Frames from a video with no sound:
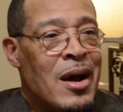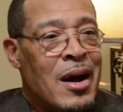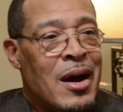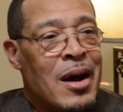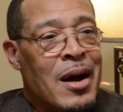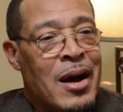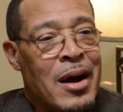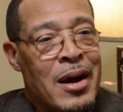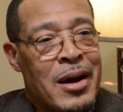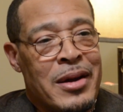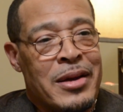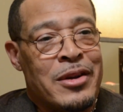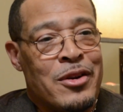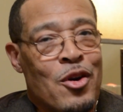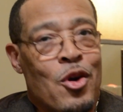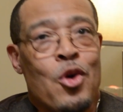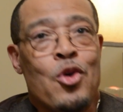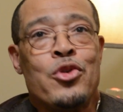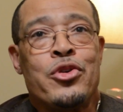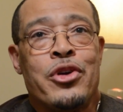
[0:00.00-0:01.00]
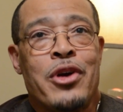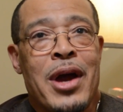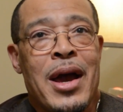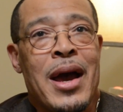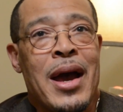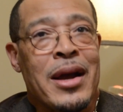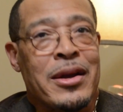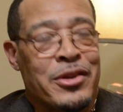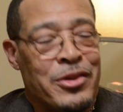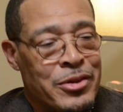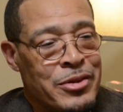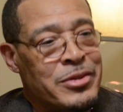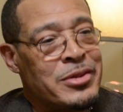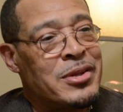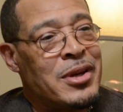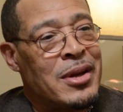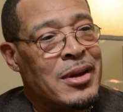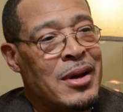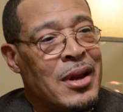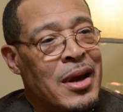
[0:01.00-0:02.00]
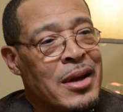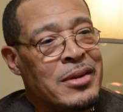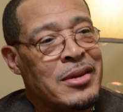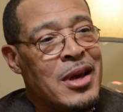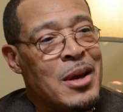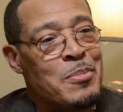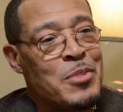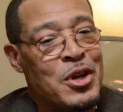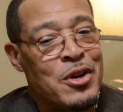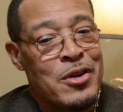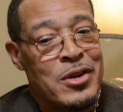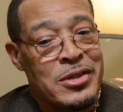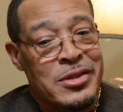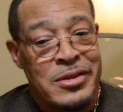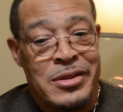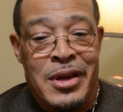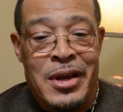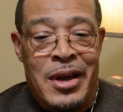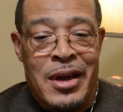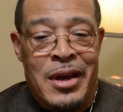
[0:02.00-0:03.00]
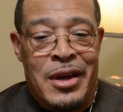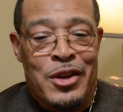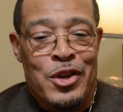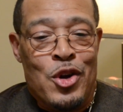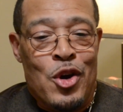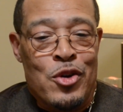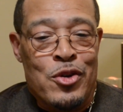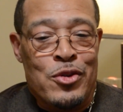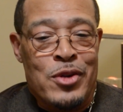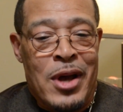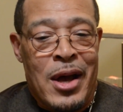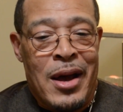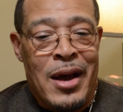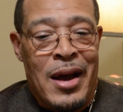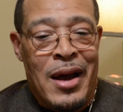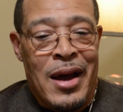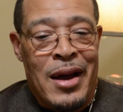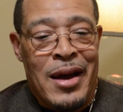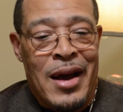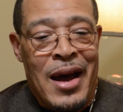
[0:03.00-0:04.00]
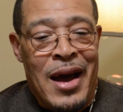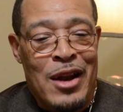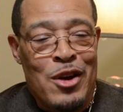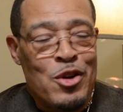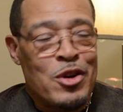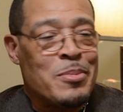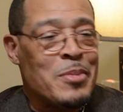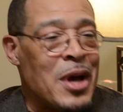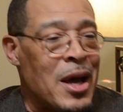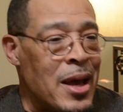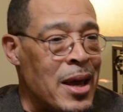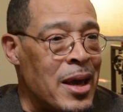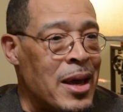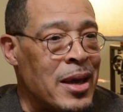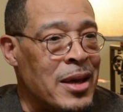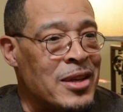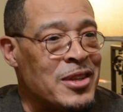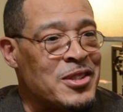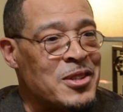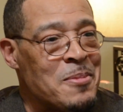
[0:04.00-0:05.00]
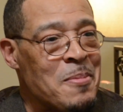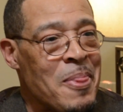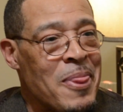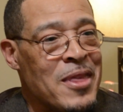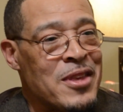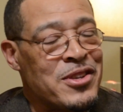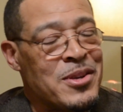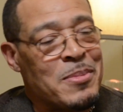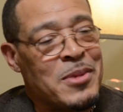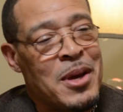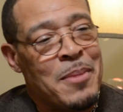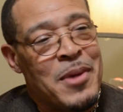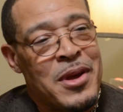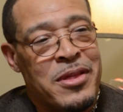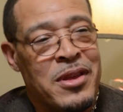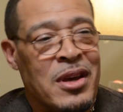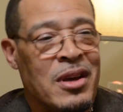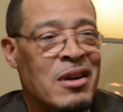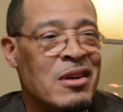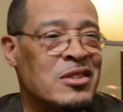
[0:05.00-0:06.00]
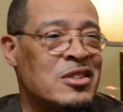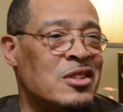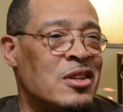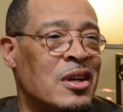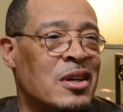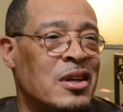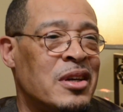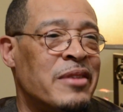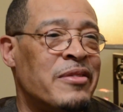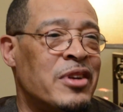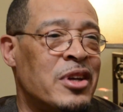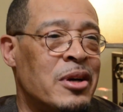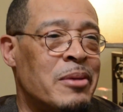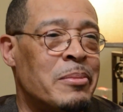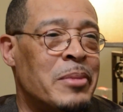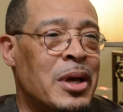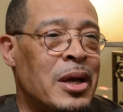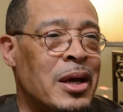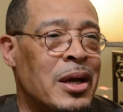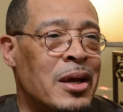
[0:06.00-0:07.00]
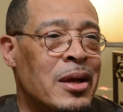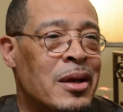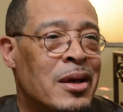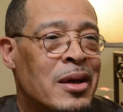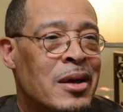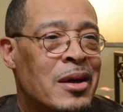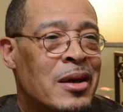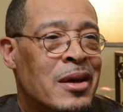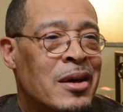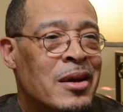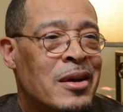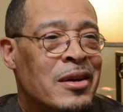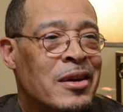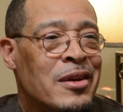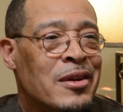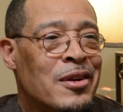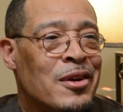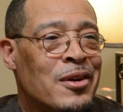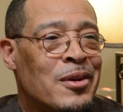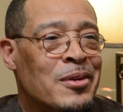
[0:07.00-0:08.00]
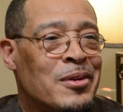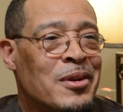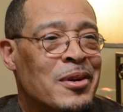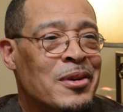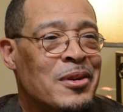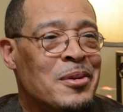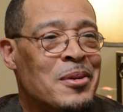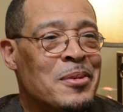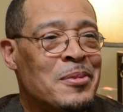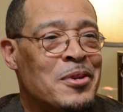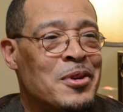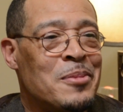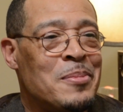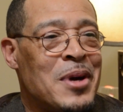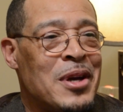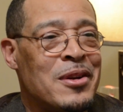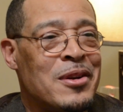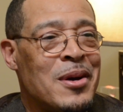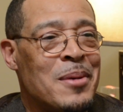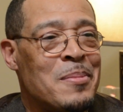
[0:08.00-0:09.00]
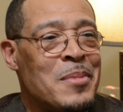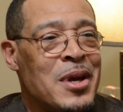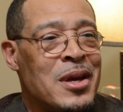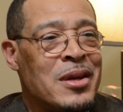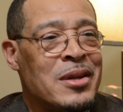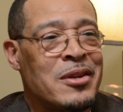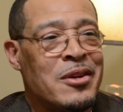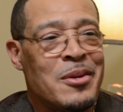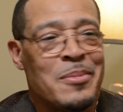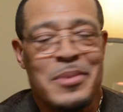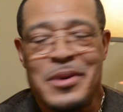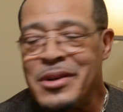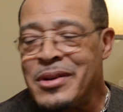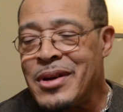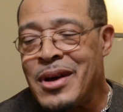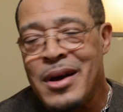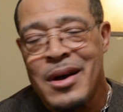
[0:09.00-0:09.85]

and older actors like that, because, I look at my age, and sometimes I think, oh, Chuck, give it up, man. You might not make it there, but